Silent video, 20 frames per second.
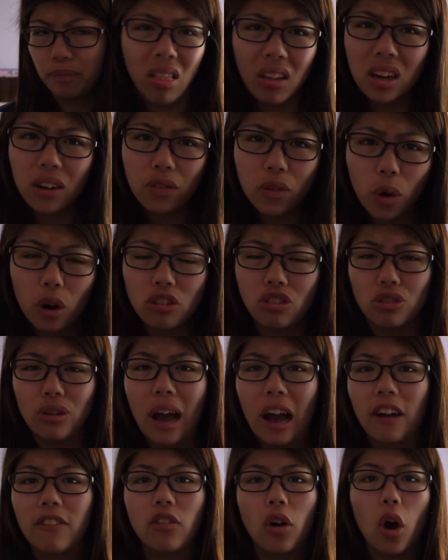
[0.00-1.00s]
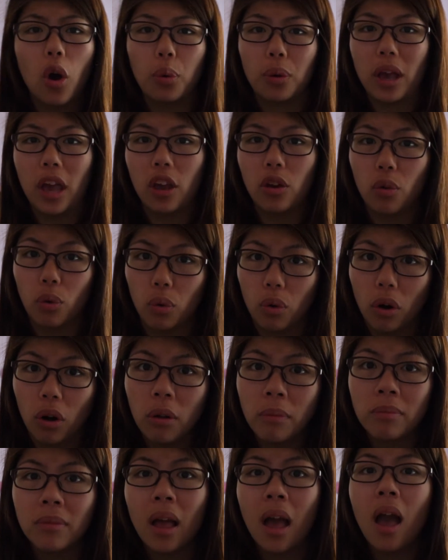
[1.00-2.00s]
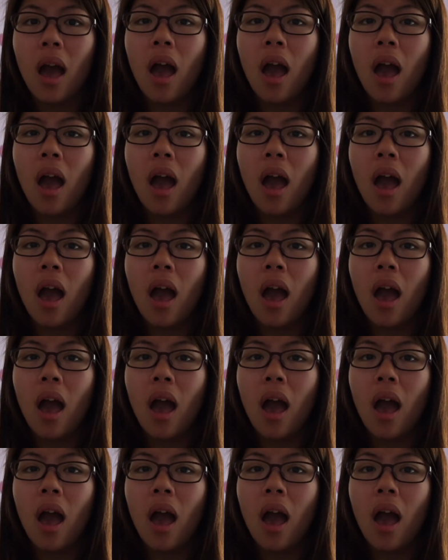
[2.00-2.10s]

And of course you have OK Google,